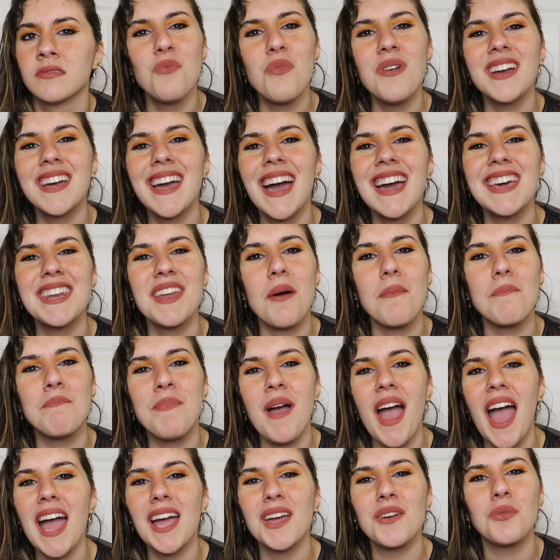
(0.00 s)
What kind of
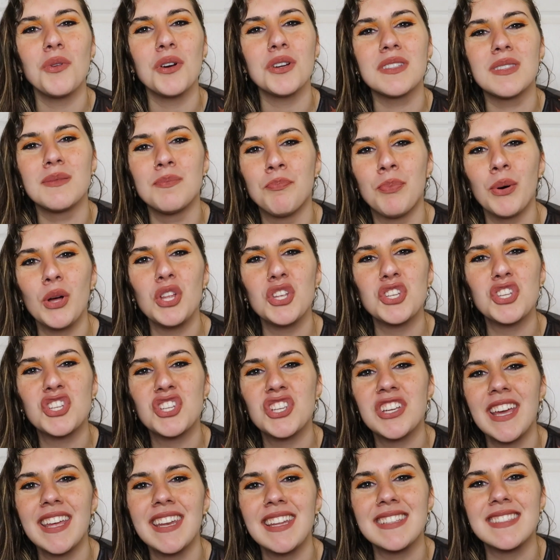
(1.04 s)
backwards
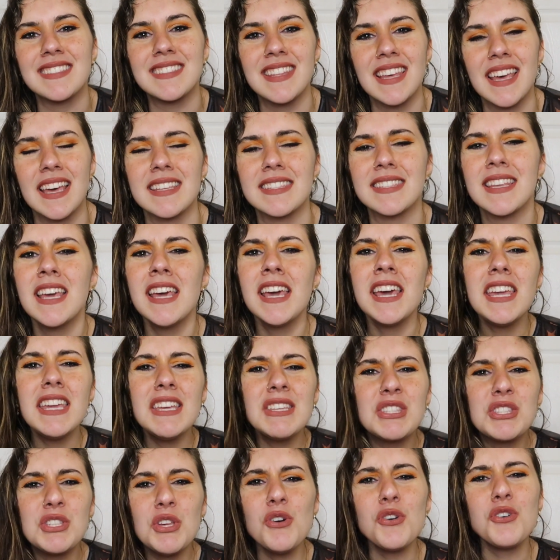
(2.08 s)
bullshit is this?
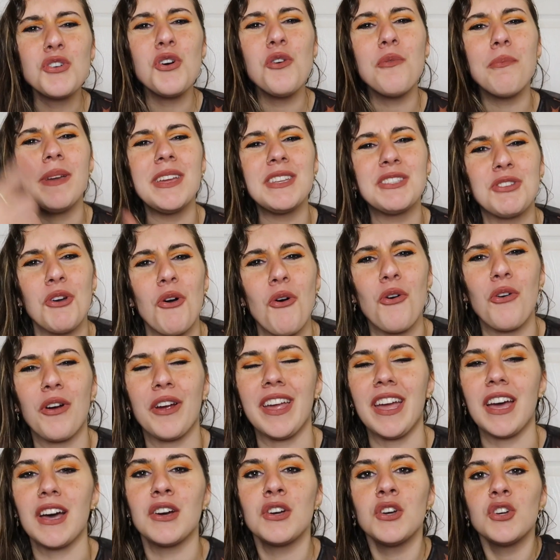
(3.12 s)
Izuku
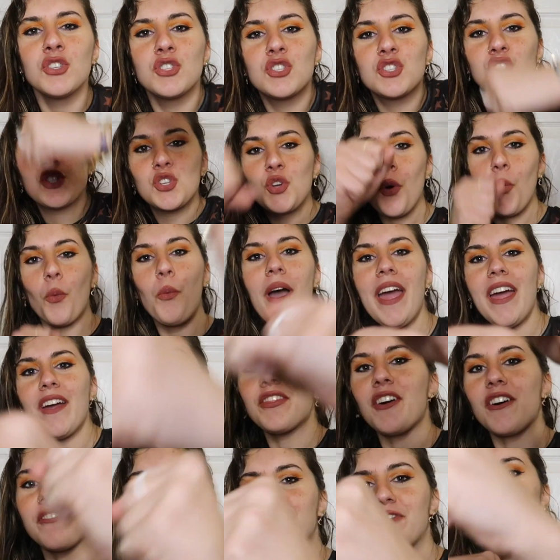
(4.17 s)
Midoriya, square
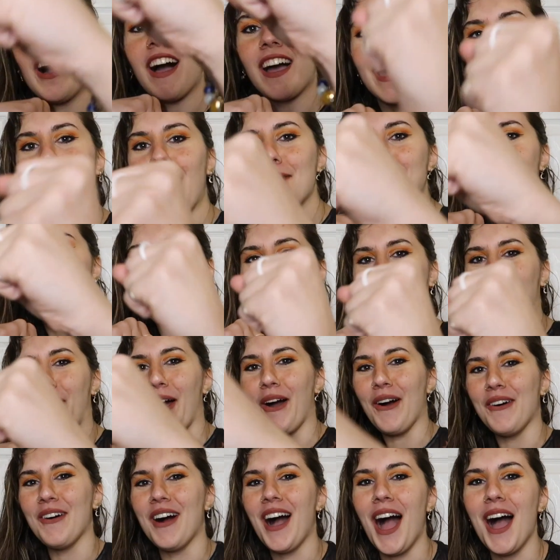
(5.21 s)
the f up,
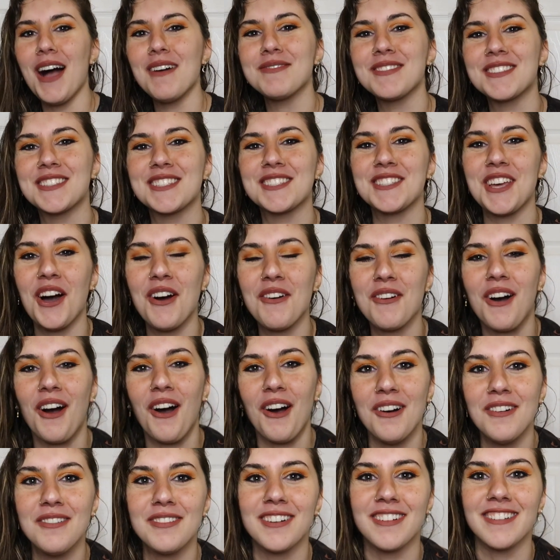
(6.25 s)
bro. I'm so
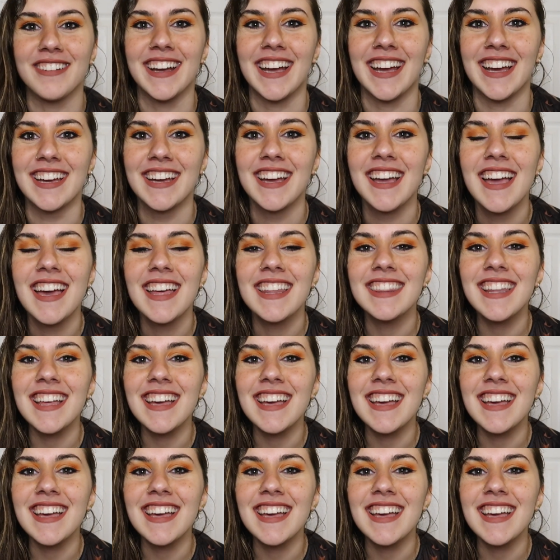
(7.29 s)
over it.